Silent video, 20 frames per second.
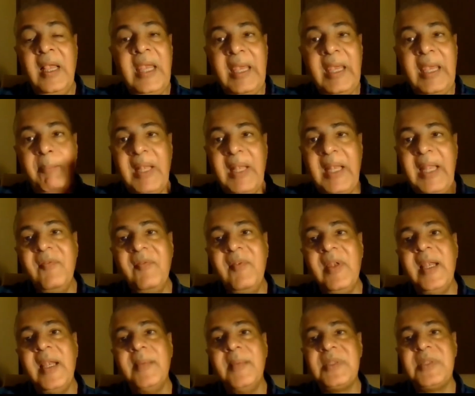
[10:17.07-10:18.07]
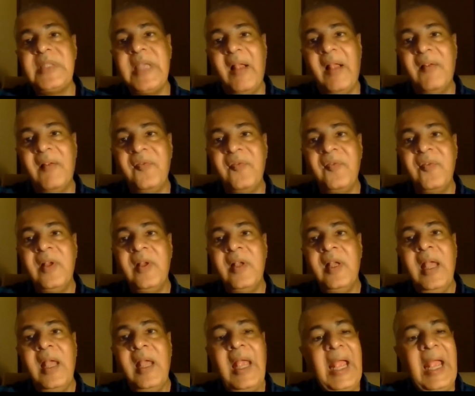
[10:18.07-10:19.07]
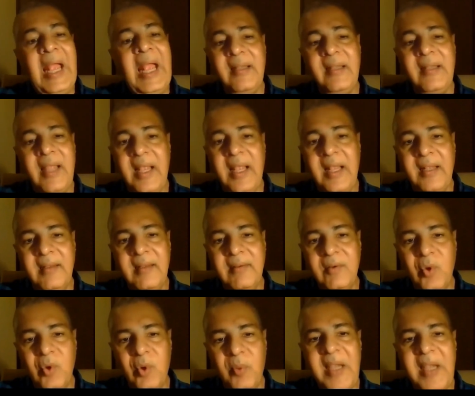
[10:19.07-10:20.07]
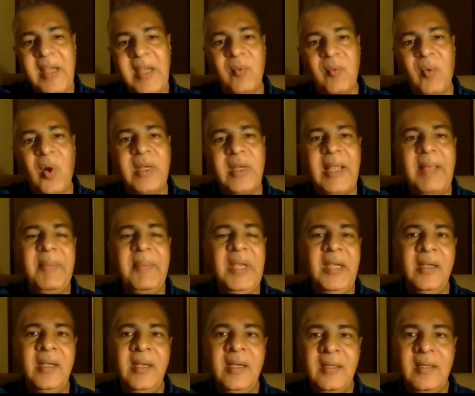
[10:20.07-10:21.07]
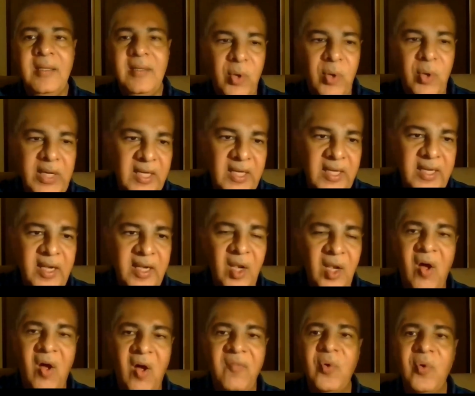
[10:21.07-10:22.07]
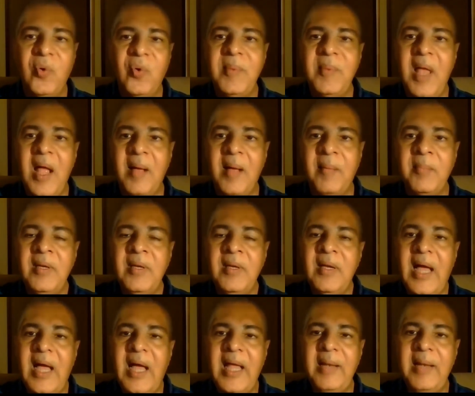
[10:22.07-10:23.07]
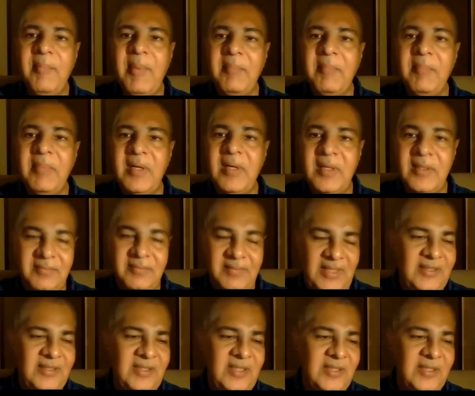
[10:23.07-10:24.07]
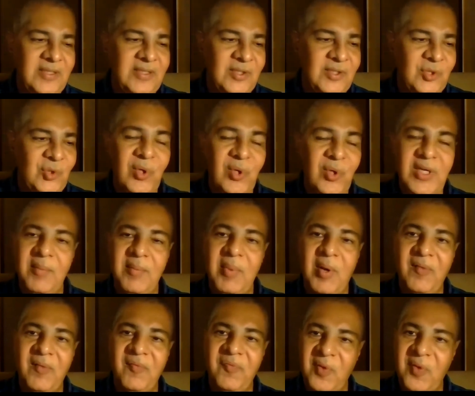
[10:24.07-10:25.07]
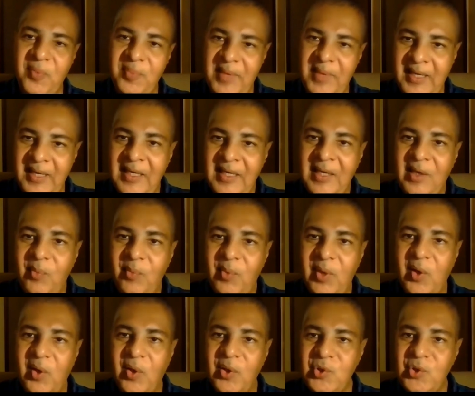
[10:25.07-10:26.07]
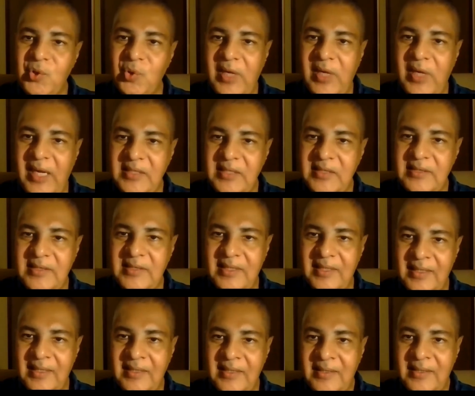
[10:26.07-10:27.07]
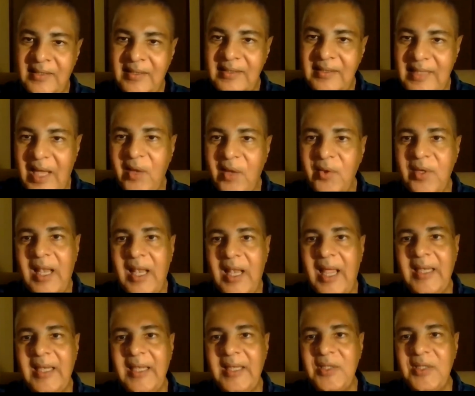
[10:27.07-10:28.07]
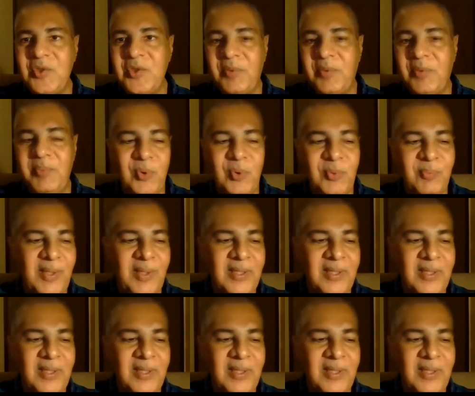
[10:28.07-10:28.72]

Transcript: He believed in himself. And no matter what, I mean, going a little off Gumnam, I remember it's a story about a film that we're going to showcase down the line in this tribute.